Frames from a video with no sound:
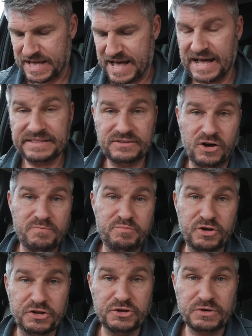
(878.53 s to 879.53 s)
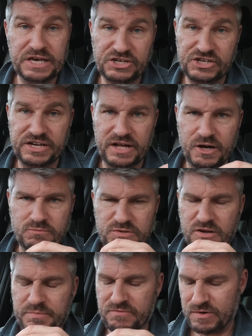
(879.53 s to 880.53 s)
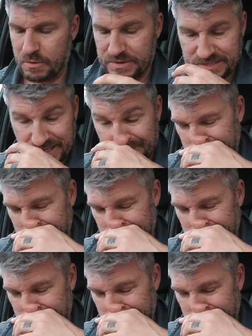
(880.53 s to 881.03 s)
And I'm putting a new kitchen in at home, so I've been well busy.